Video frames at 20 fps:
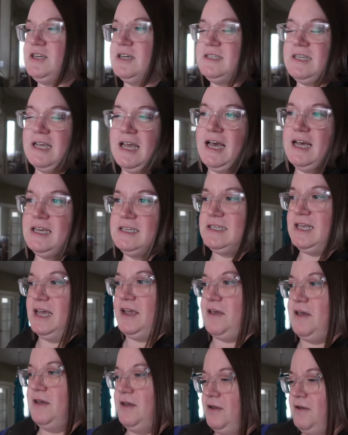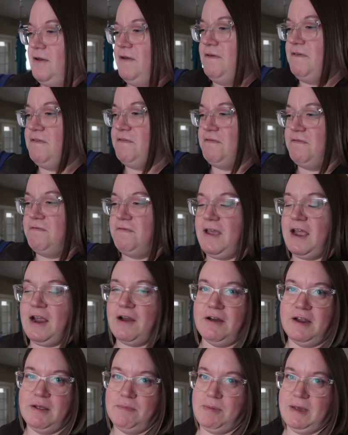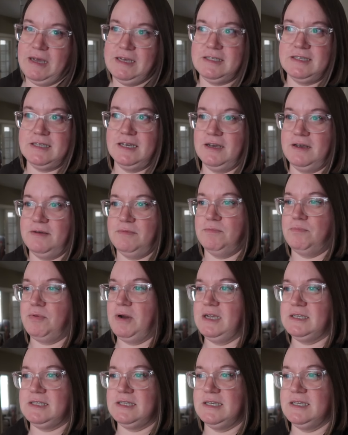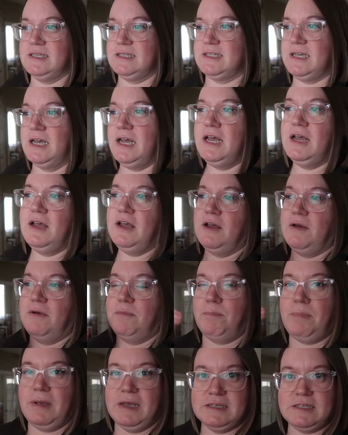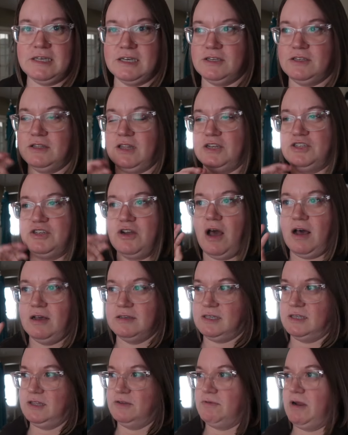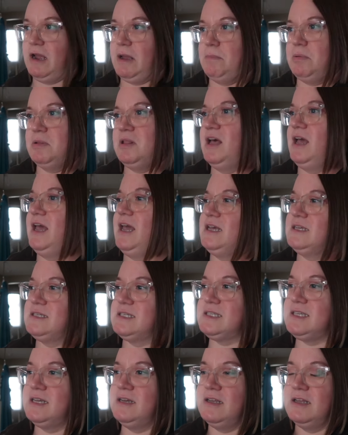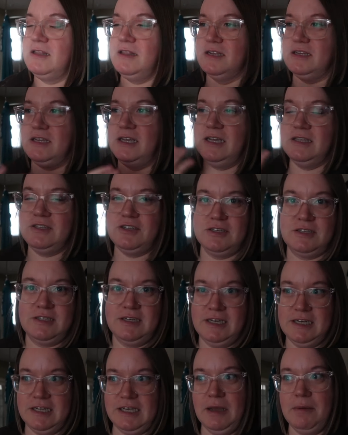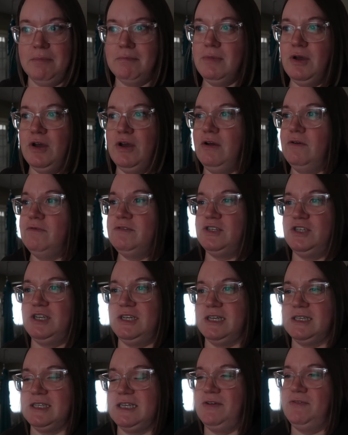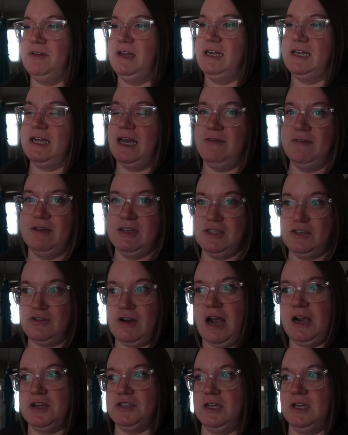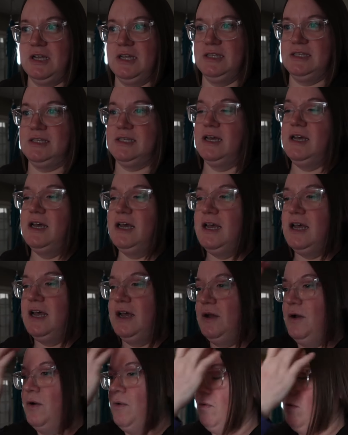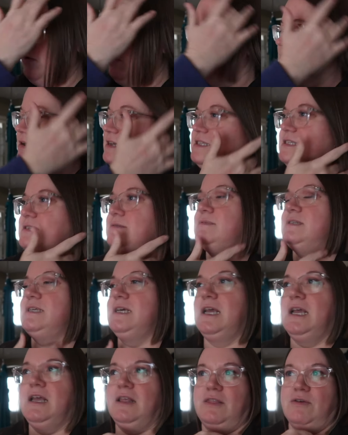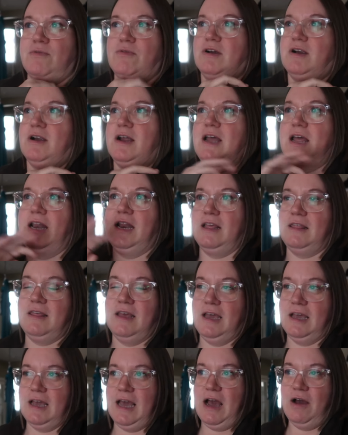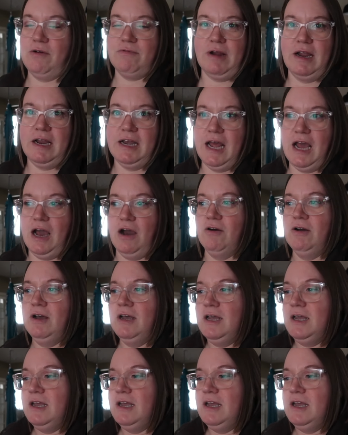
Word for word: Chelsea has like very basic braces. Basic, the jaw's in the right place. The teeth just need to get moved. She doesn't even need to have extractions or wisdom teeth or anything out right now.